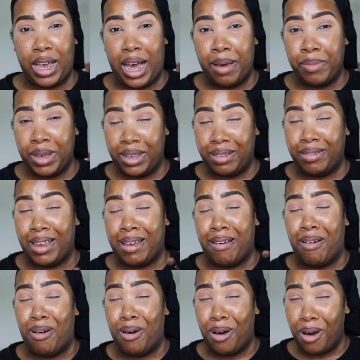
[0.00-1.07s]
I mean, they
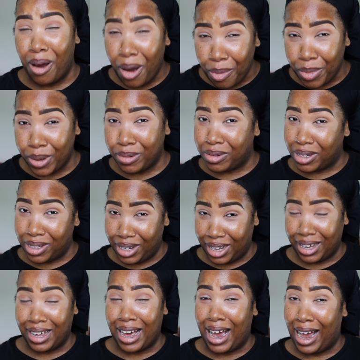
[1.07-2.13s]
almost
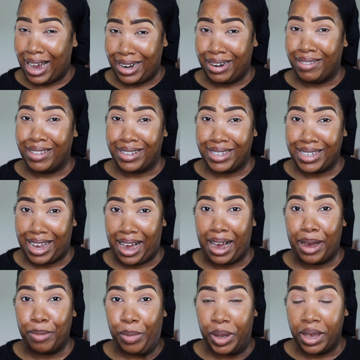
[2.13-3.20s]
look kind of the
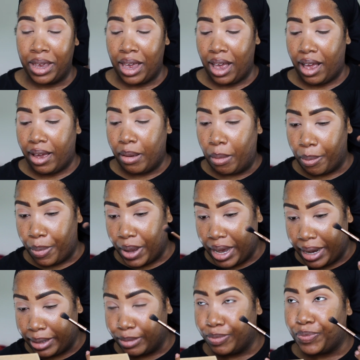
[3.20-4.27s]
same,
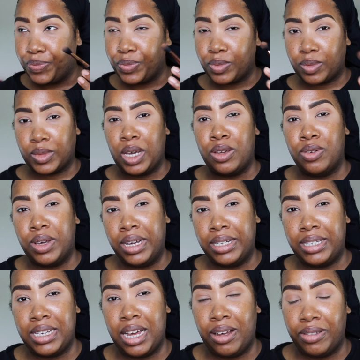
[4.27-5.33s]
but you
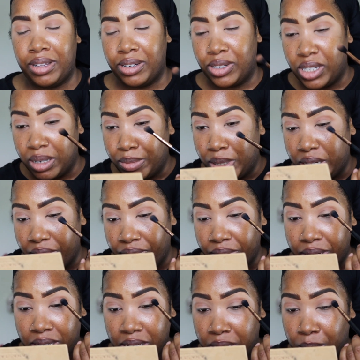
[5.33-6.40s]
can tell there's some
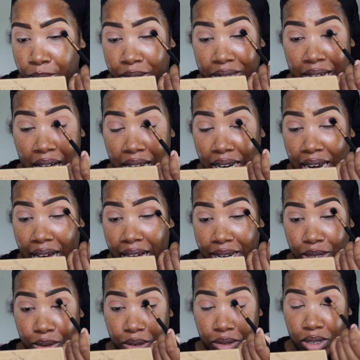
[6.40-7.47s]
differences. But that
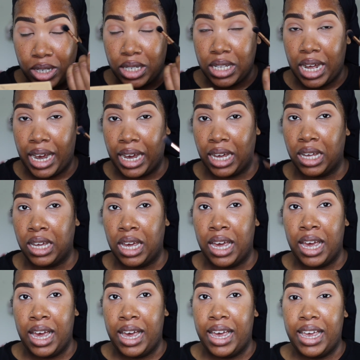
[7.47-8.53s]
last row, just like,
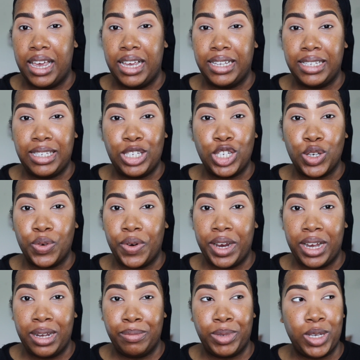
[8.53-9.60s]
it
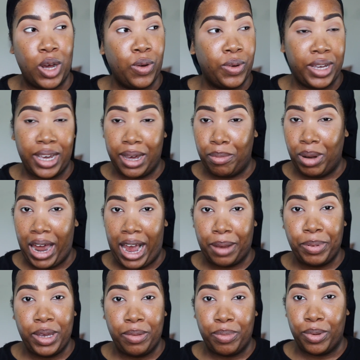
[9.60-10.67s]
screams, oh yeah,
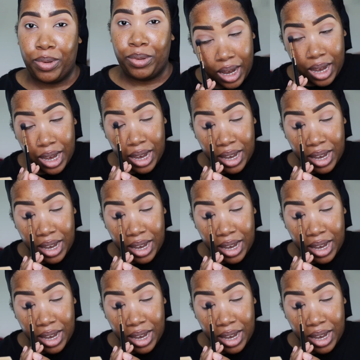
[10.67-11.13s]
black people.